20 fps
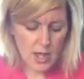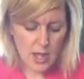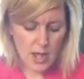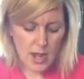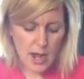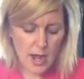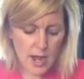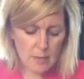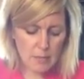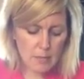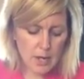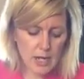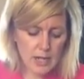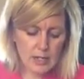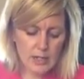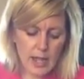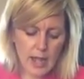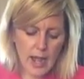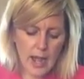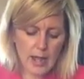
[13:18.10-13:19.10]
I might
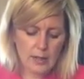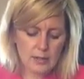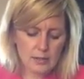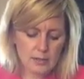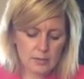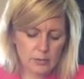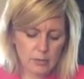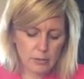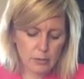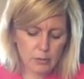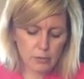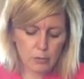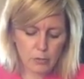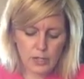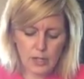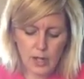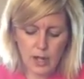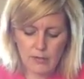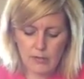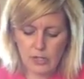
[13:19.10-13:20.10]
add
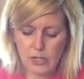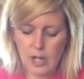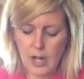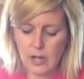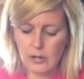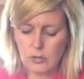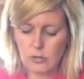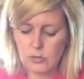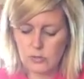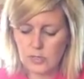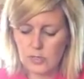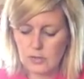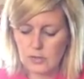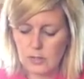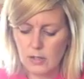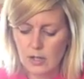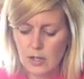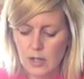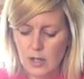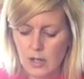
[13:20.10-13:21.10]
3 avocados.
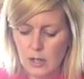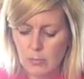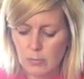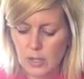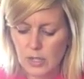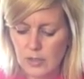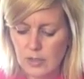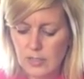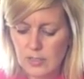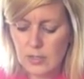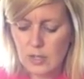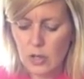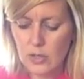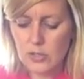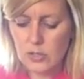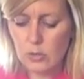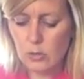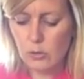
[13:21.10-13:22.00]
But this also